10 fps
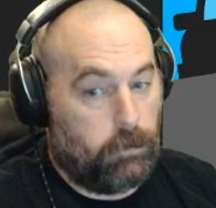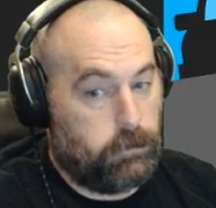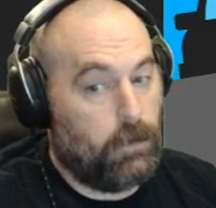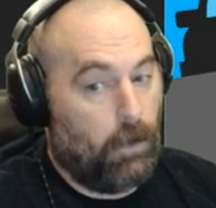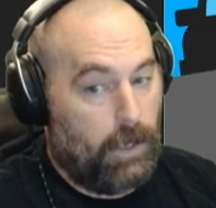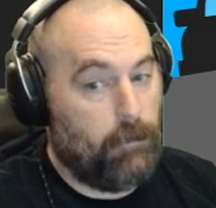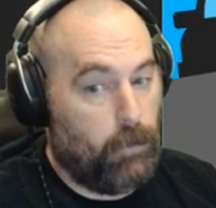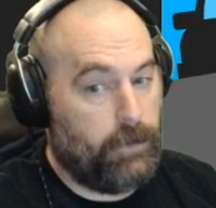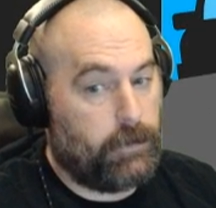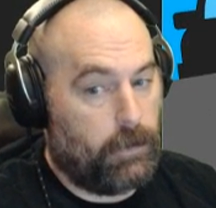no, I'm
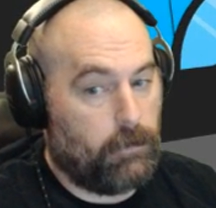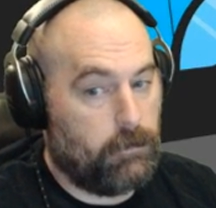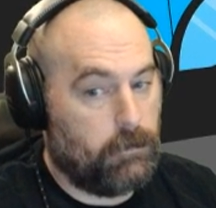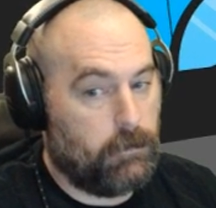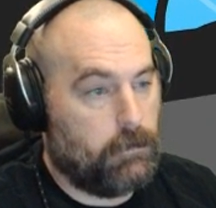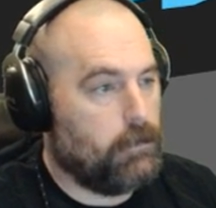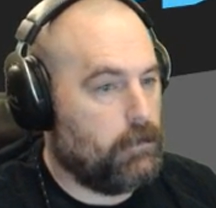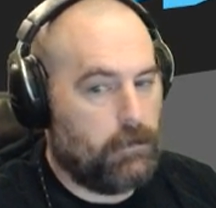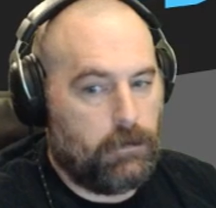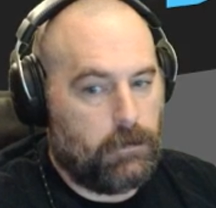with you.
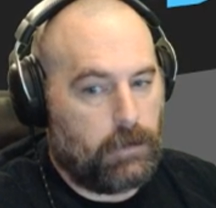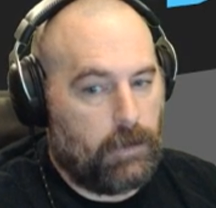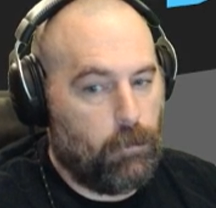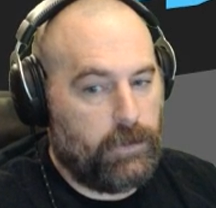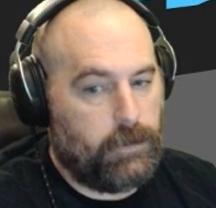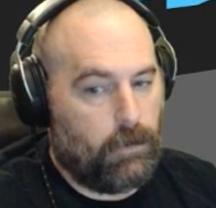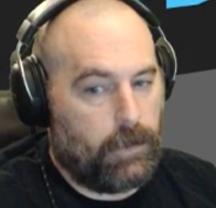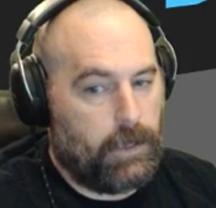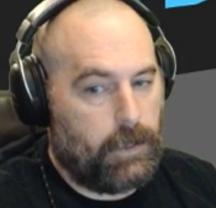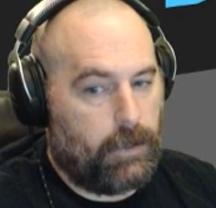I'm with you on
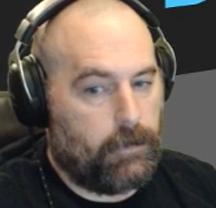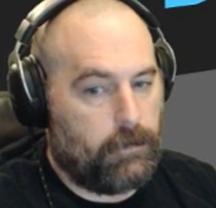that.